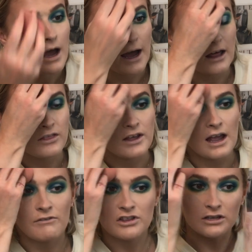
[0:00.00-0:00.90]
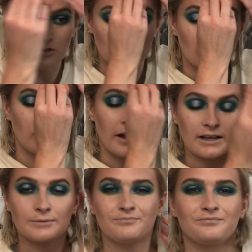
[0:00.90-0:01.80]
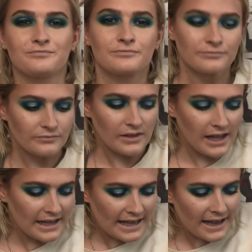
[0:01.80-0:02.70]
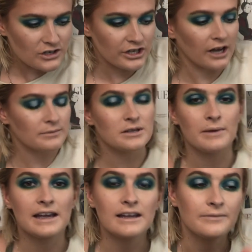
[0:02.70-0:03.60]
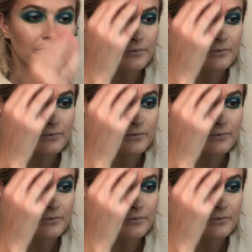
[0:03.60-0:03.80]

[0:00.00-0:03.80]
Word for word: I think everything's just sort of like catching up to me.